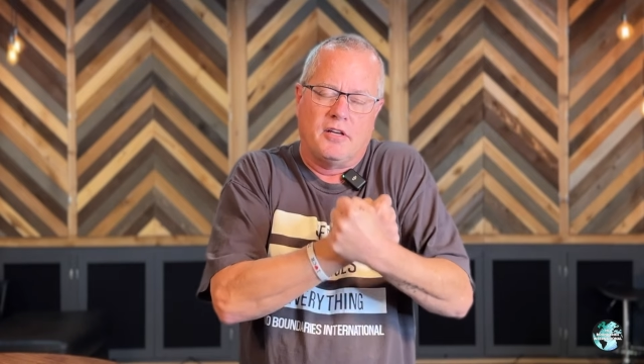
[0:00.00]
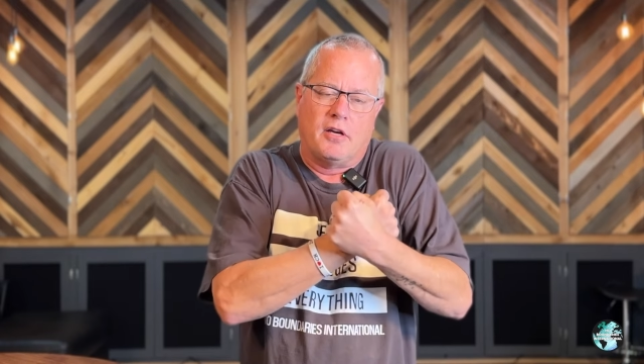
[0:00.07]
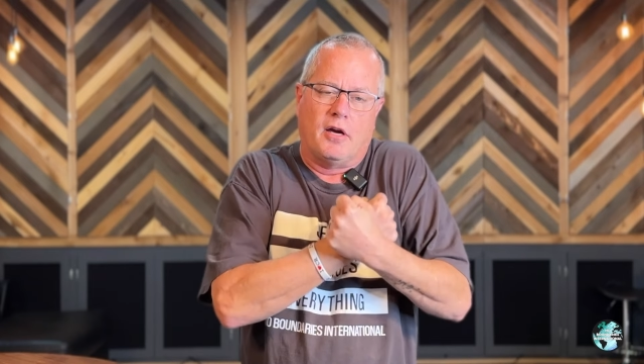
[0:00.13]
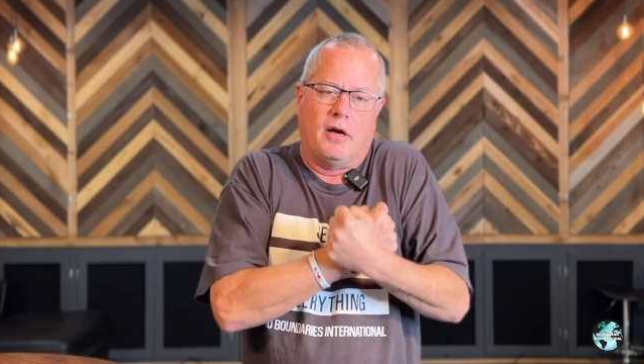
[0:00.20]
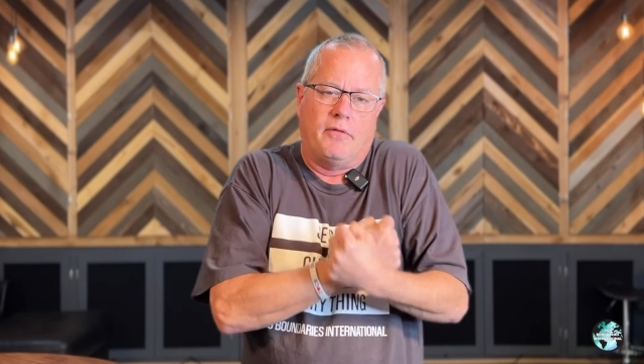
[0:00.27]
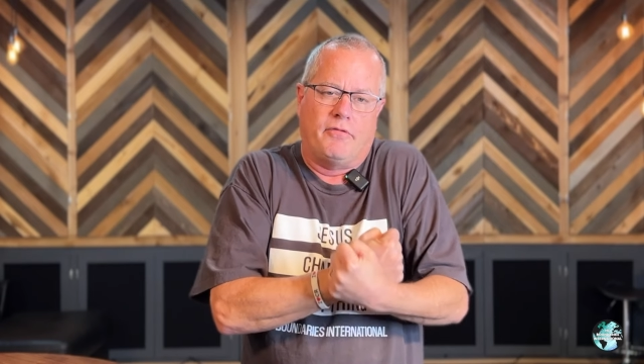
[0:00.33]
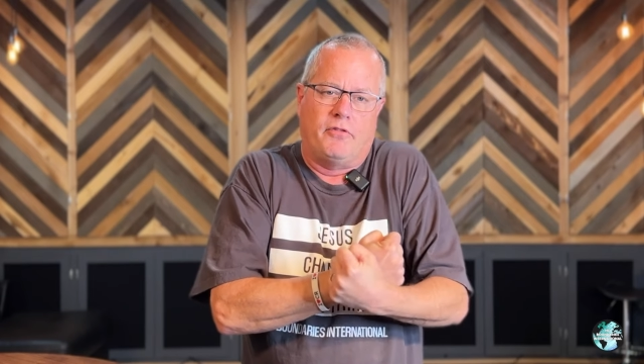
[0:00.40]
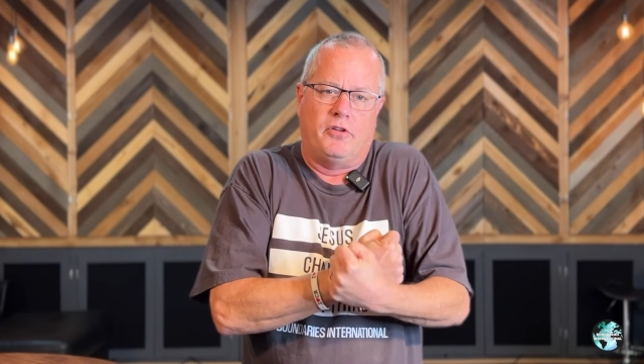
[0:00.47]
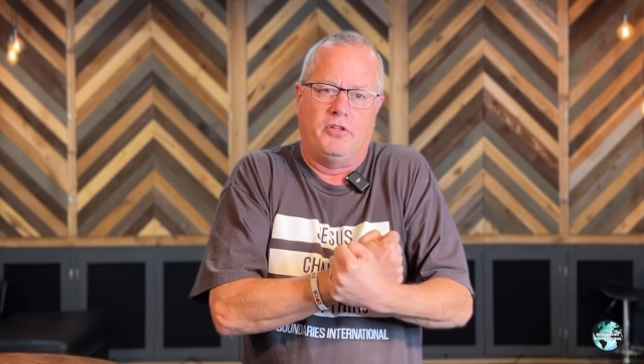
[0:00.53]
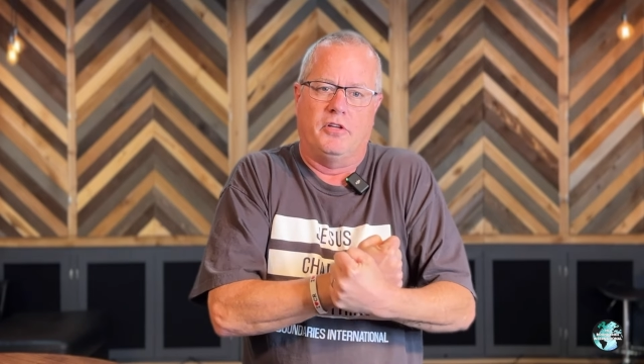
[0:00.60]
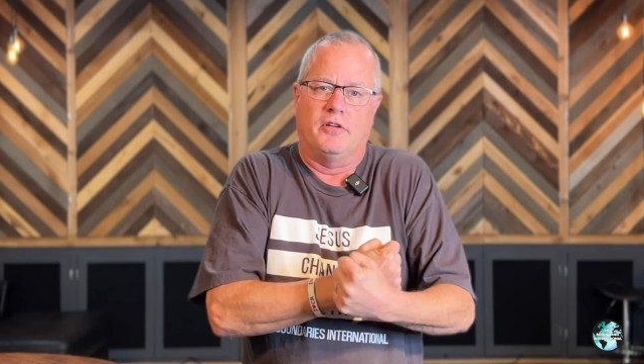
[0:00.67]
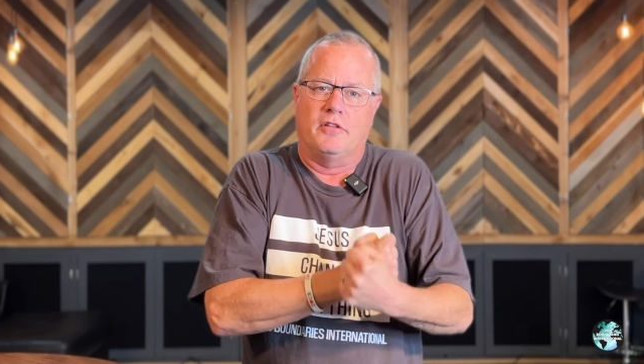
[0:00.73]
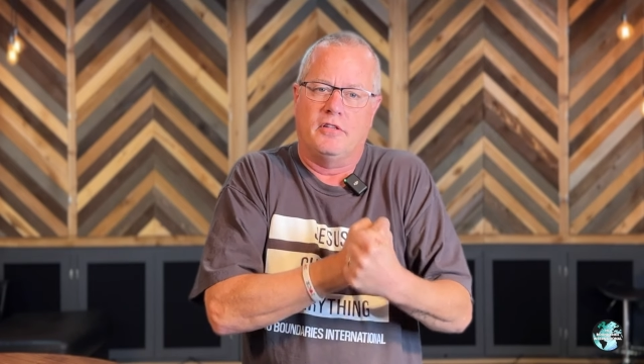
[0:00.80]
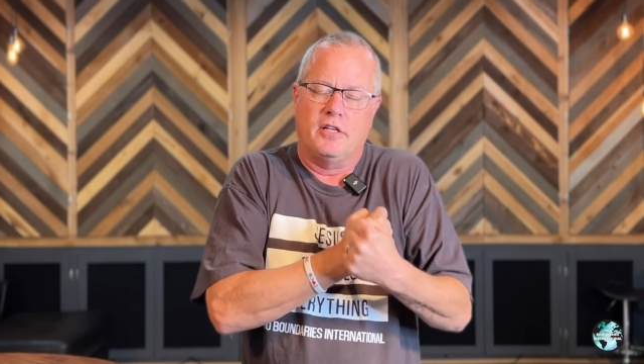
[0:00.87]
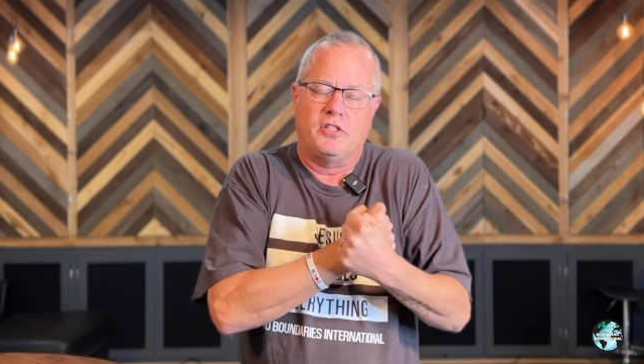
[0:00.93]
comforted
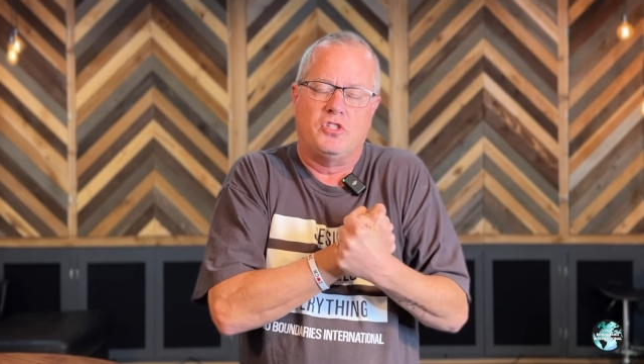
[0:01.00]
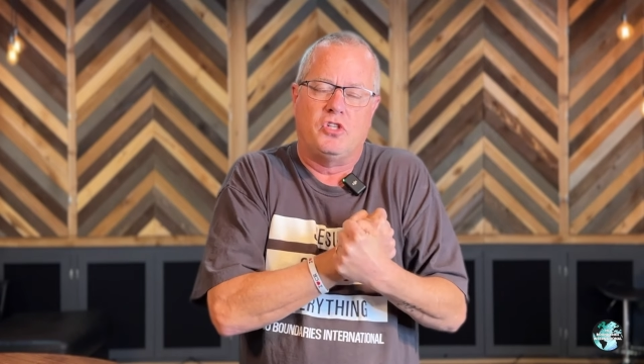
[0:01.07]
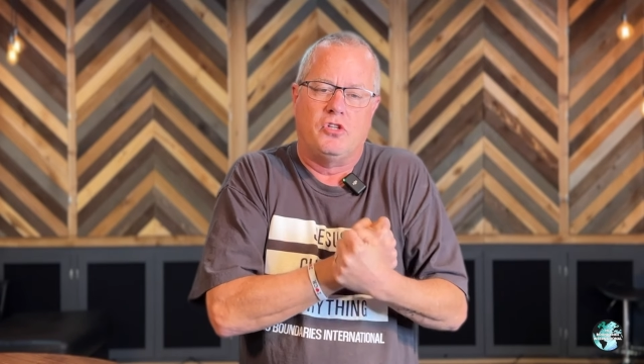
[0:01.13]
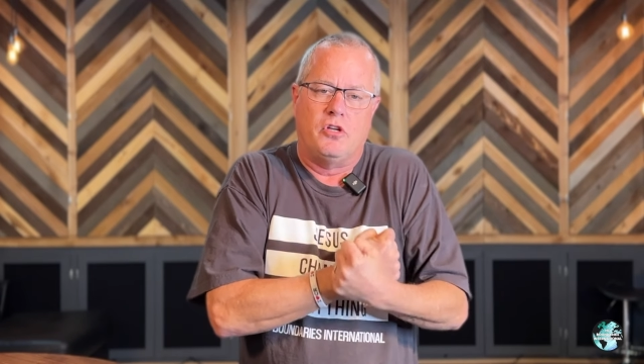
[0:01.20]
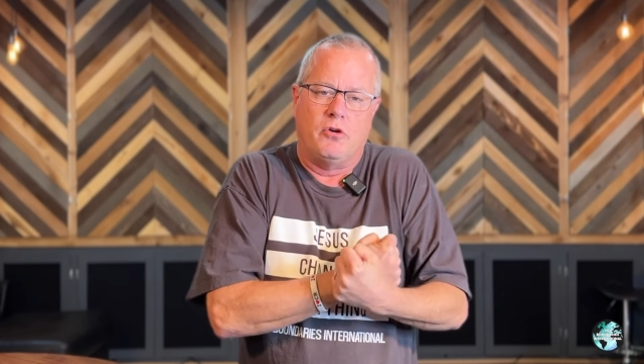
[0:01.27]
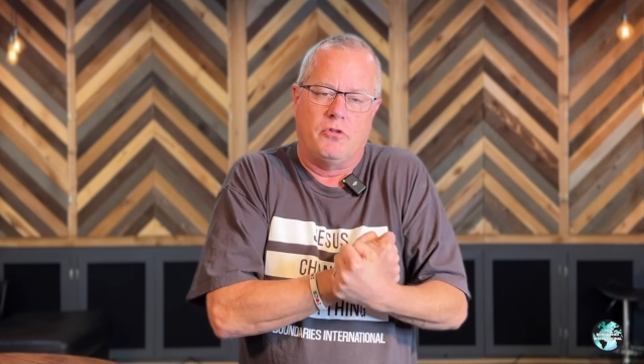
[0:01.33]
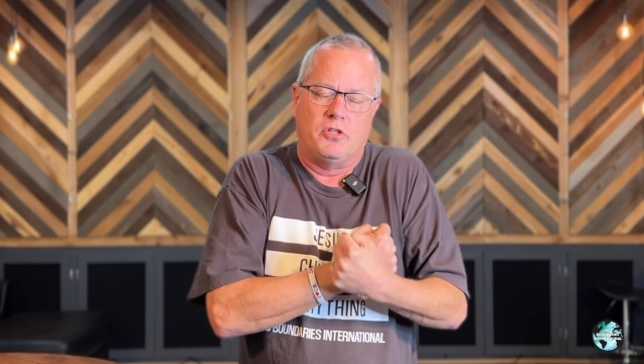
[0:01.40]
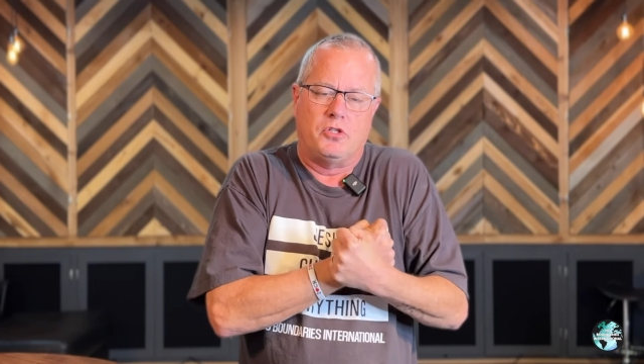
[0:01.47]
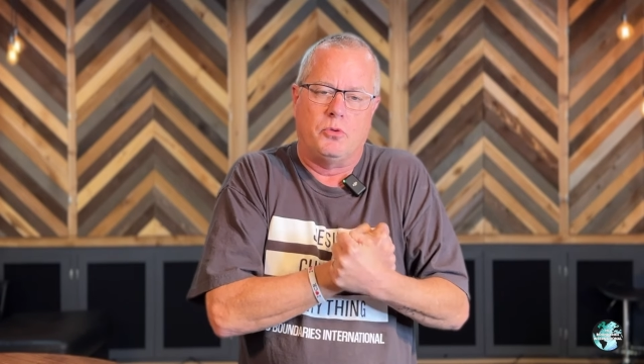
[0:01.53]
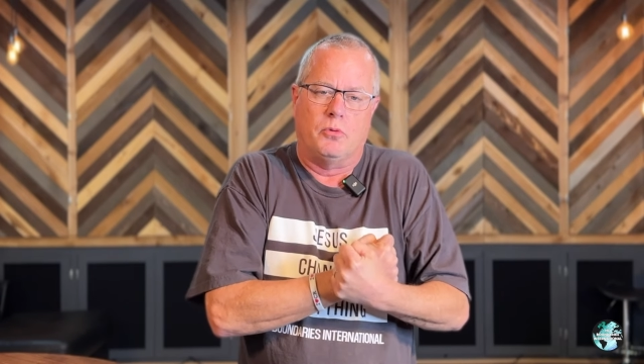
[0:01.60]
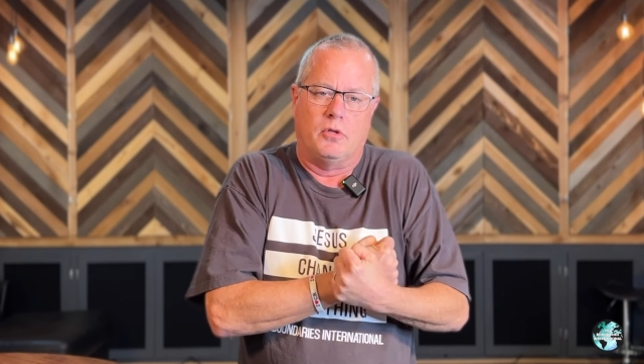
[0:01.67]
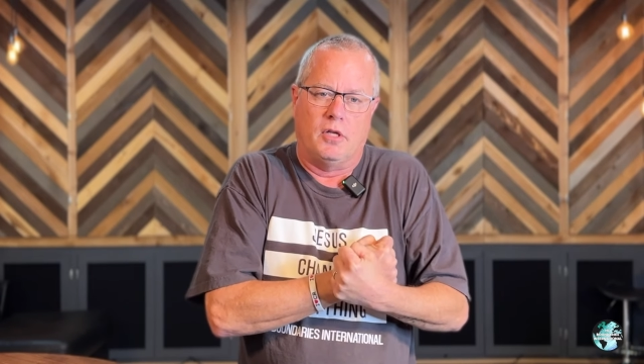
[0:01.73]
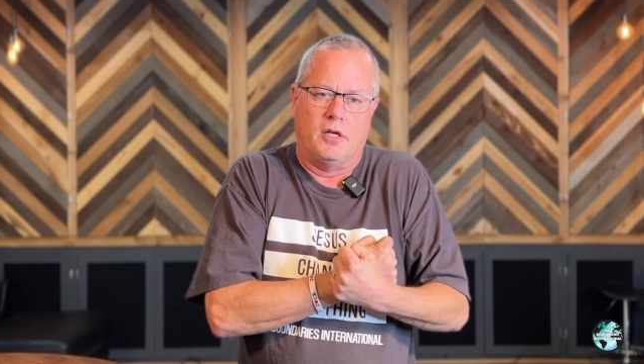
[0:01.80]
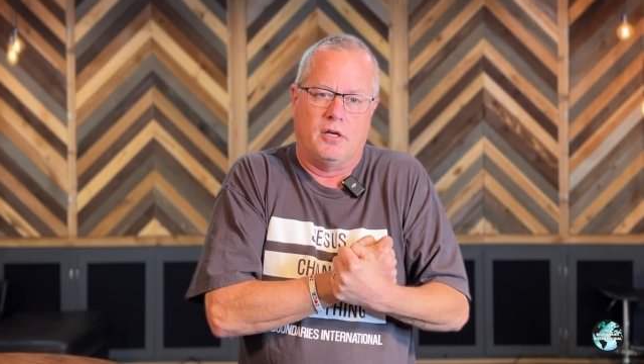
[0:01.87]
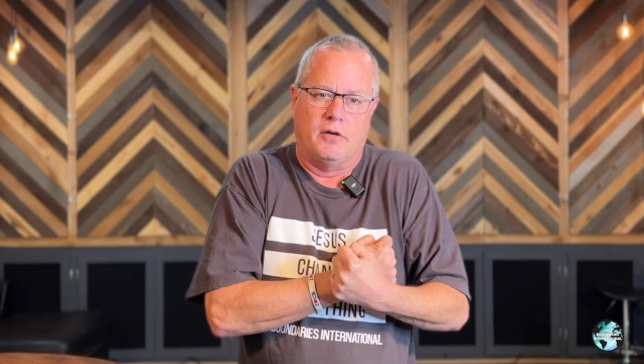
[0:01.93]
you, let you know that you
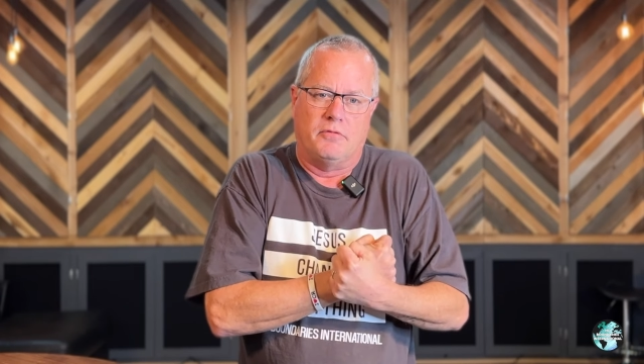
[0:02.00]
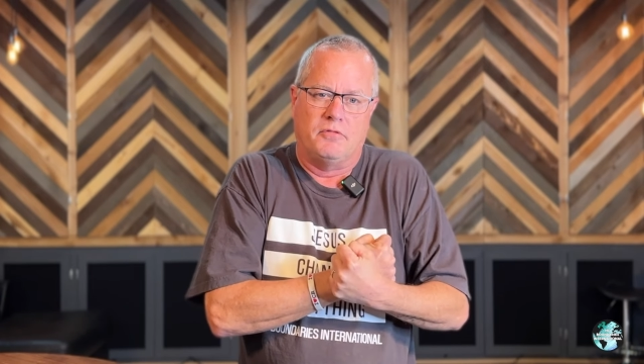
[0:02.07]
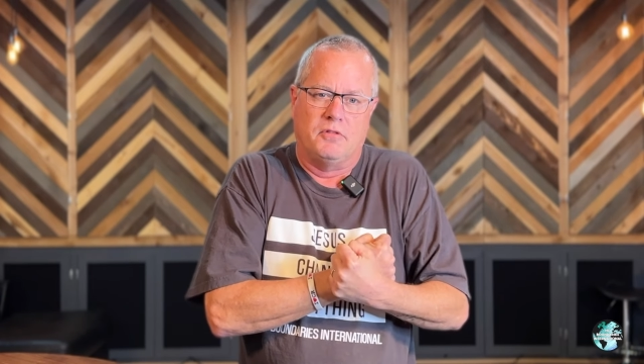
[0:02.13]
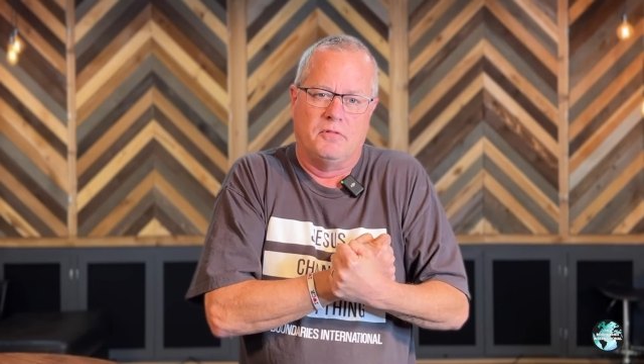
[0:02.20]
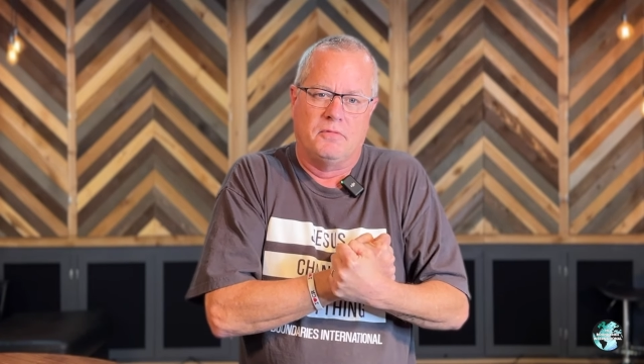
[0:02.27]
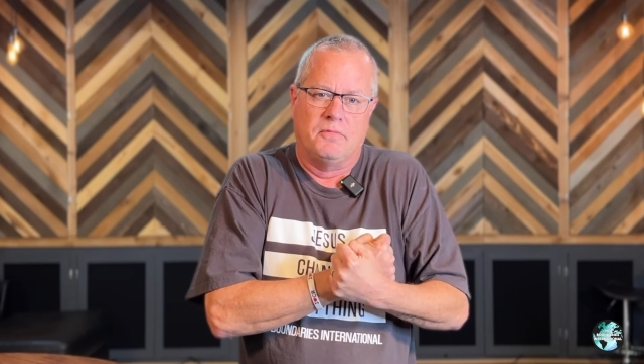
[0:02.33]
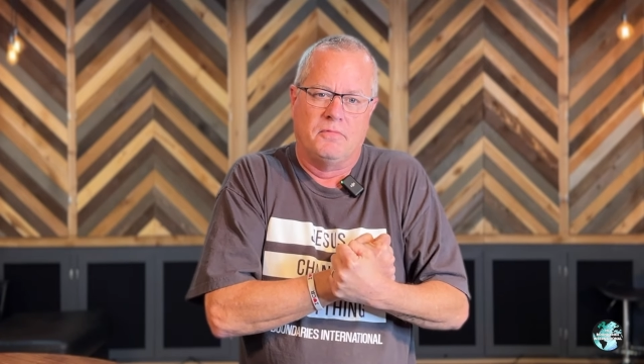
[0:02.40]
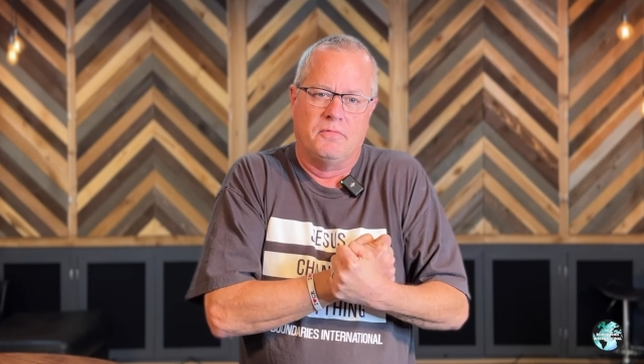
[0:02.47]
were loved?